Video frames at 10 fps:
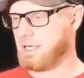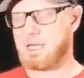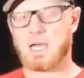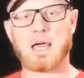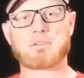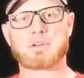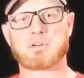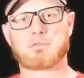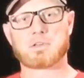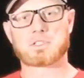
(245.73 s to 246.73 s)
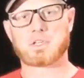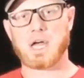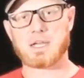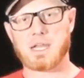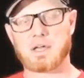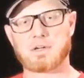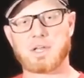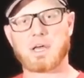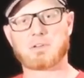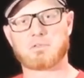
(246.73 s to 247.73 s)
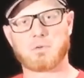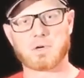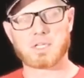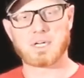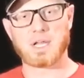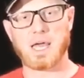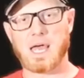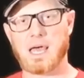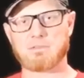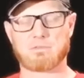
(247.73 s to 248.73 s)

after your first ride, now you're down to 14 and a half,